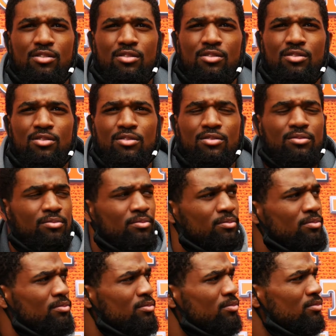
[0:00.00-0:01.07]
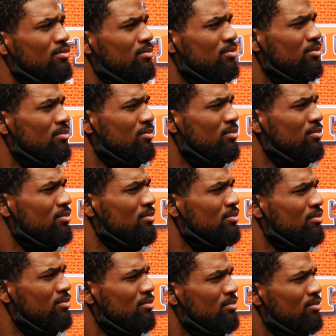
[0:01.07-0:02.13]
What have you seen out of the, out of the two
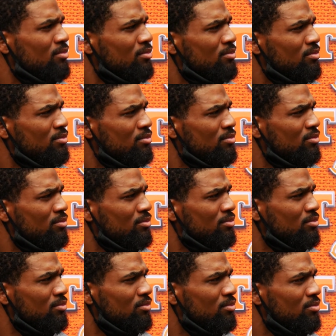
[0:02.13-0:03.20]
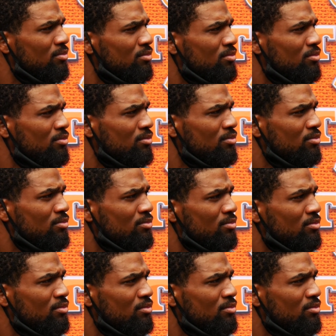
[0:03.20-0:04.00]
transfers, uh, Juwan and Mohan?